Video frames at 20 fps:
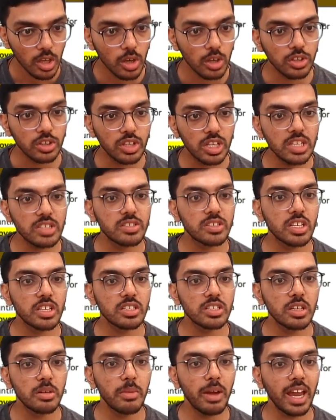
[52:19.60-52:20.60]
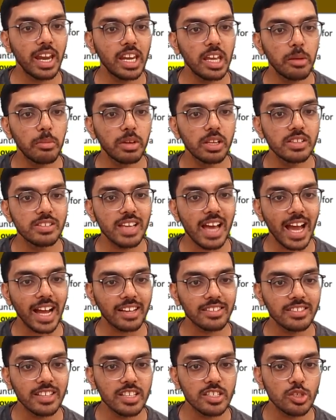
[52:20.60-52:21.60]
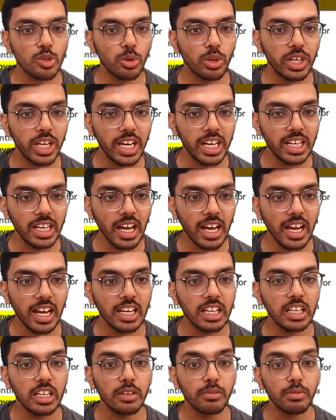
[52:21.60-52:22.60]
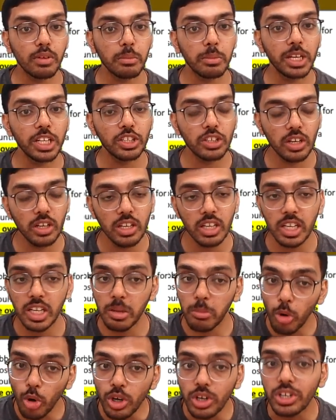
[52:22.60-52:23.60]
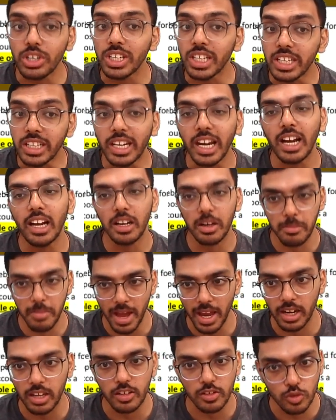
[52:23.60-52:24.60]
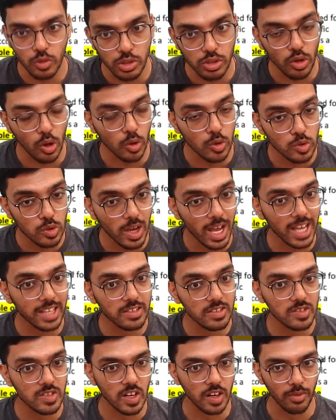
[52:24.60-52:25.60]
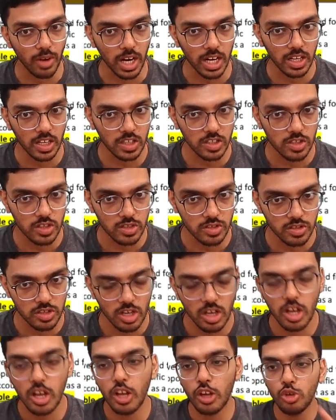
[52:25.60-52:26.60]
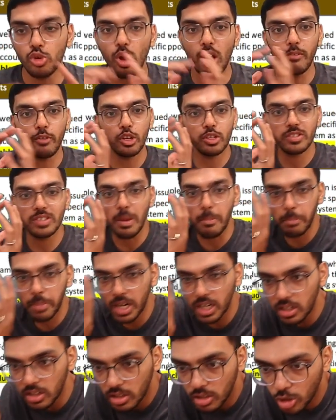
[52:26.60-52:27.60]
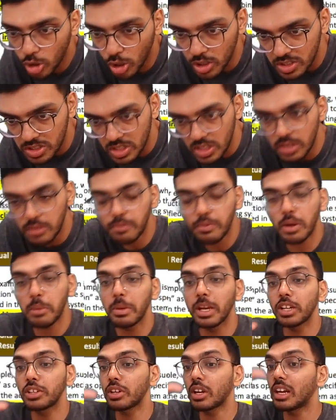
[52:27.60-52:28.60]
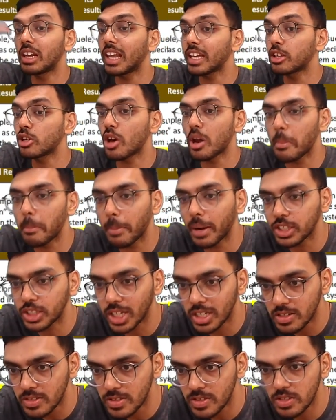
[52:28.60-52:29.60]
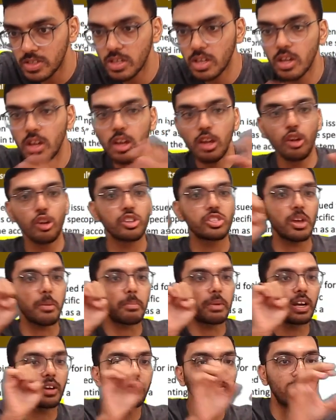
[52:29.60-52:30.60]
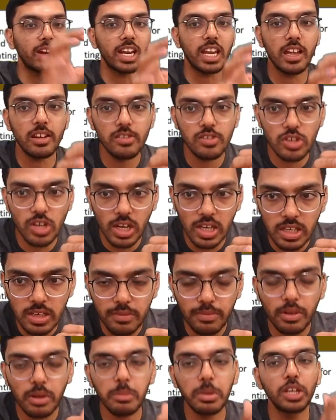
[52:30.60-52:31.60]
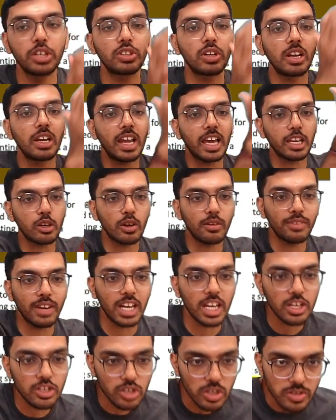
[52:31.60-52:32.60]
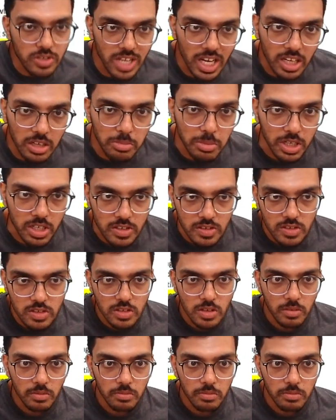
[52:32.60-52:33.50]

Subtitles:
This system enables access to data and information in a more detailed manner. So it also has its advantages. You have your separate cost information like your budgets, your separate financial information like your financial statements.